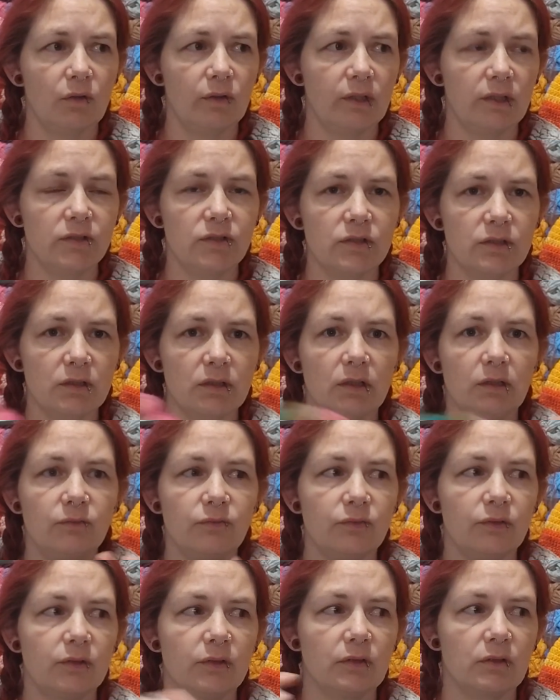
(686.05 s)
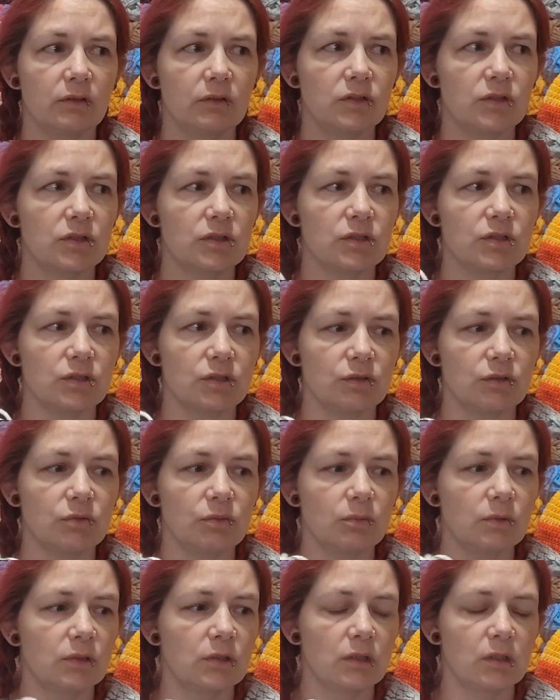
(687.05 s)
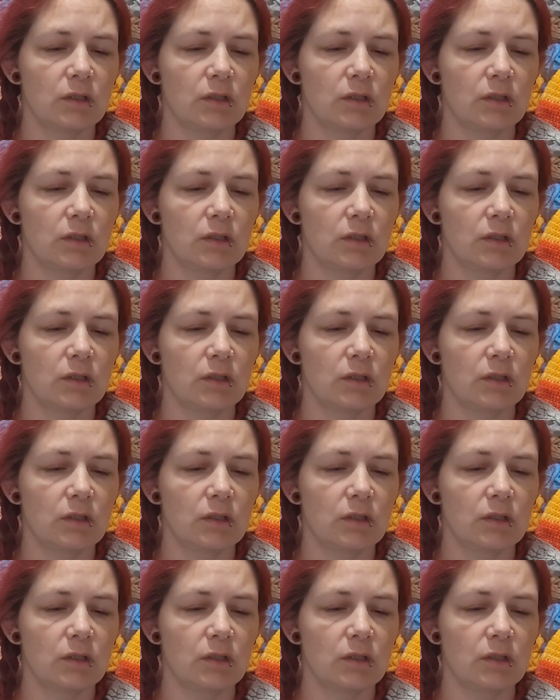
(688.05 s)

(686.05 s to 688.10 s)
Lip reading: on each sleeve to do.